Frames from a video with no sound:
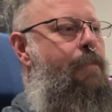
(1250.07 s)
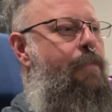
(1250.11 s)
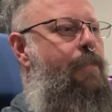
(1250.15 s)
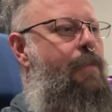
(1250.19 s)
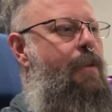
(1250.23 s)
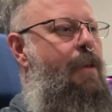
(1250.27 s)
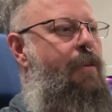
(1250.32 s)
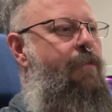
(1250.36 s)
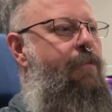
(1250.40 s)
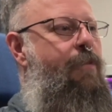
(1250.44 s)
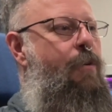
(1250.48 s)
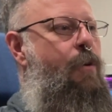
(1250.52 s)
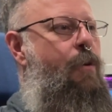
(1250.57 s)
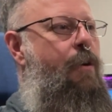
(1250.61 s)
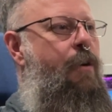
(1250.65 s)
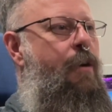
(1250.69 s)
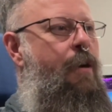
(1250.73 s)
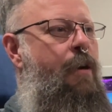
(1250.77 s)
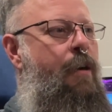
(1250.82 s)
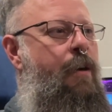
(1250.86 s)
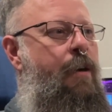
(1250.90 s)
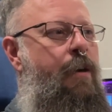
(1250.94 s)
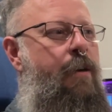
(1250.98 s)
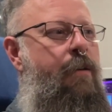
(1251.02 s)
If
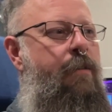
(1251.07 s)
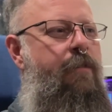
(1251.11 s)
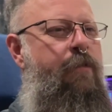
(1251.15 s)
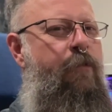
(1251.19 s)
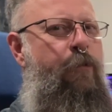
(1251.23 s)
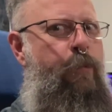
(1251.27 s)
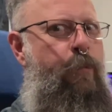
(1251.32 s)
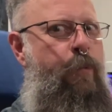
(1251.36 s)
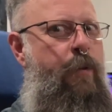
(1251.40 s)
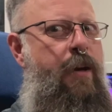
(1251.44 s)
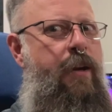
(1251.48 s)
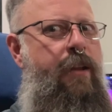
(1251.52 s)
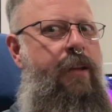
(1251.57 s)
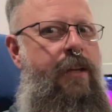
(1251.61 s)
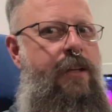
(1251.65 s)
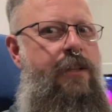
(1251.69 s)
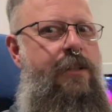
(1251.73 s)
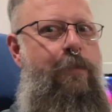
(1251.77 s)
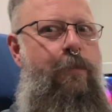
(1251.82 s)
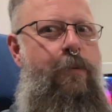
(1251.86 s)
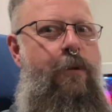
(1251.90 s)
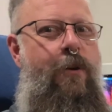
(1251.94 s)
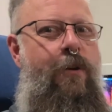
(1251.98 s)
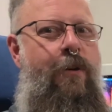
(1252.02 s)
you're really
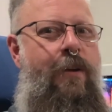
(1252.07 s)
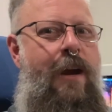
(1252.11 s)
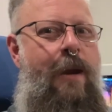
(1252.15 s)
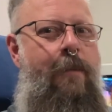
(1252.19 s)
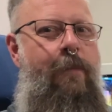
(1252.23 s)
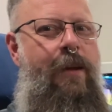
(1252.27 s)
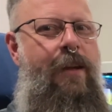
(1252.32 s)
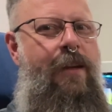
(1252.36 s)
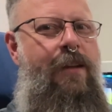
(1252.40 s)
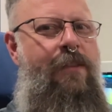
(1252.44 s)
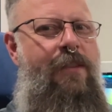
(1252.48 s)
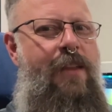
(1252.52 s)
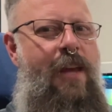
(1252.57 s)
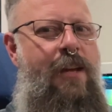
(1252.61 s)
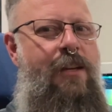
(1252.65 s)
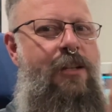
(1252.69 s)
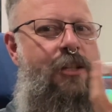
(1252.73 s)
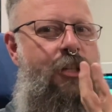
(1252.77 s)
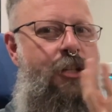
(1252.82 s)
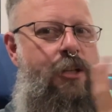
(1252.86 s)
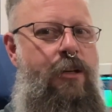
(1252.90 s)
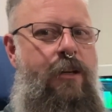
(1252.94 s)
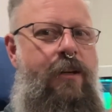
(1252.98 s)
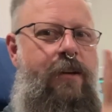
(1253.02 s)
into programming, then
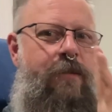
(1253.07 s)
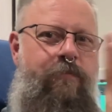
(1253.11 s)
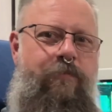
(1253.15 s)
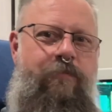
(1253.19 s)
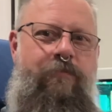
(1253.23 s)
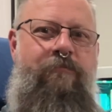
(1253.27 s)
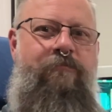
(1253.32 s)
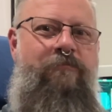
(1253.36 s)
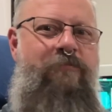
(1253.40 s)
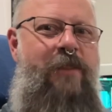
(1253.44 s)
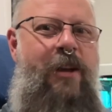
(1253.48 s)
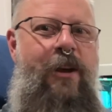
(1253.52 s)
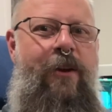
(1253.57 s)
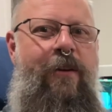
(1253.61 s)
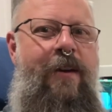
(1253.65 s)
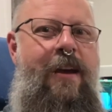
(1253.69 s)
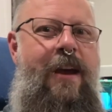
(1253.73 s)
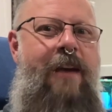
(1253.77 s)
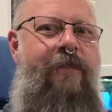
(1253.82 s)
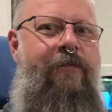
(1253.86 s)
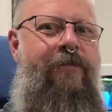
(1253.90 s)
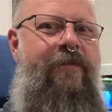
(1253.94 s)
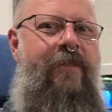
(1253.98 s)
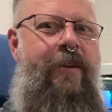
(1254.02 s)
sure,
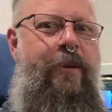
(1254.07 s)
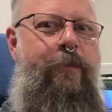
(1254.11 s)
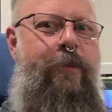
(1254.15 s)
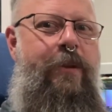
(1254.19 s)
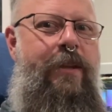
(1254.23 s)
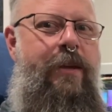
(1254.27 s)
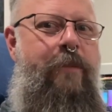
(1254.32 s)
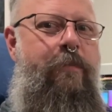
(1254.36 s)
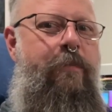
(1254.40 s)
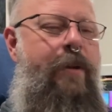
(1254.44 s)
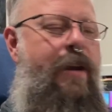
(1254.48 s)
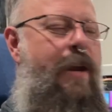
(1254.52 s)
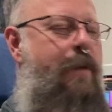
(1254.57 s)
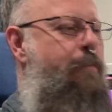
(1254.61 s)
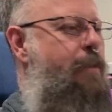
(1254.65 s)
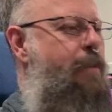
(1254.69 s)
have fun with it. But